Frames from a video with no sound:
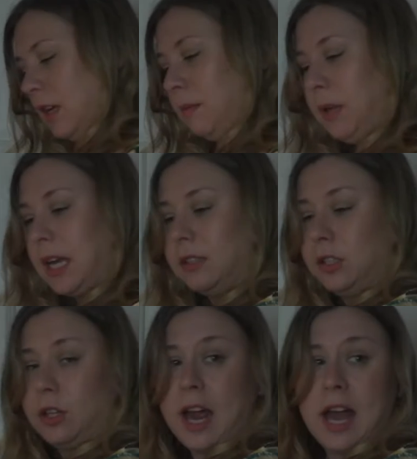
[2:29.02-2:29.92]

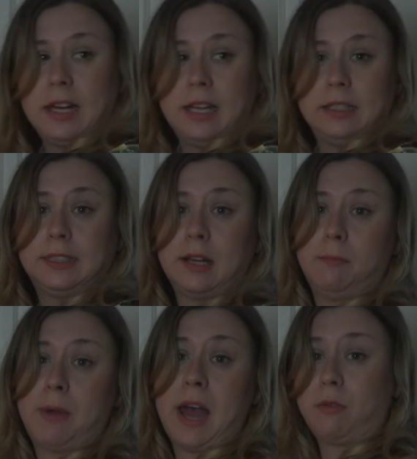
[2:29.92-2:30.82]
because you're adding
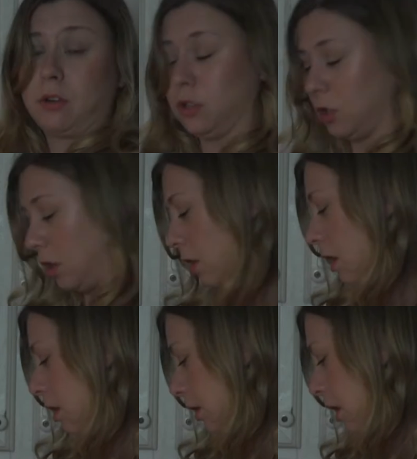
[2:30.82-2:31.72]
some powdered
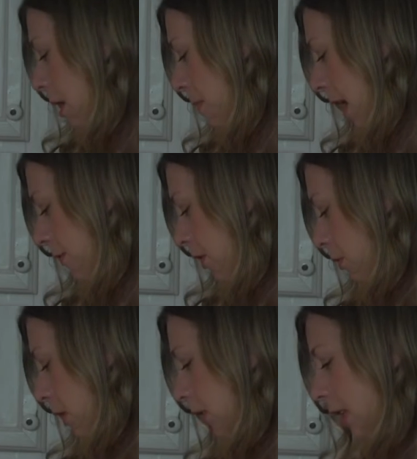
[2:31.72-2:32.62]
sugar on top
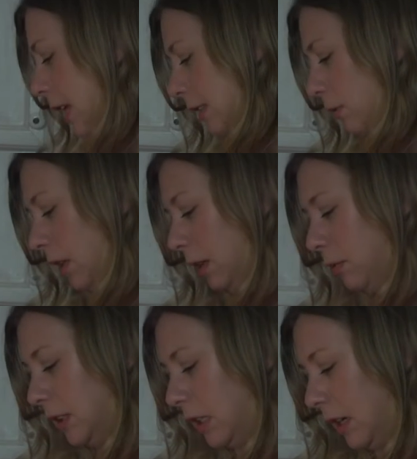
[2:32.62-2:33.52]
afterwards, and that's really
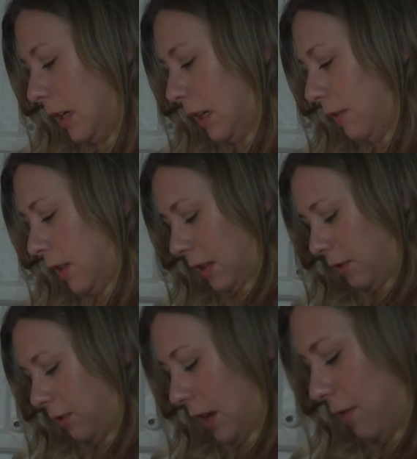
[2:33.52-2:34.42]
what's going to give it the
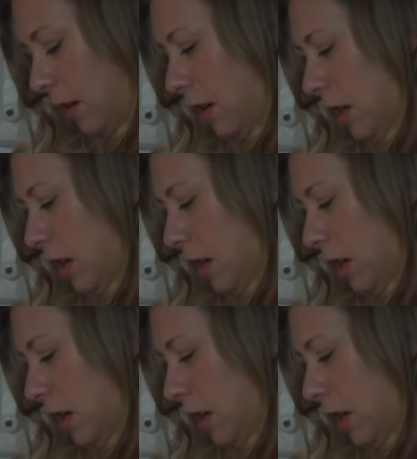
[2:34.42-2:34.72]
flavor.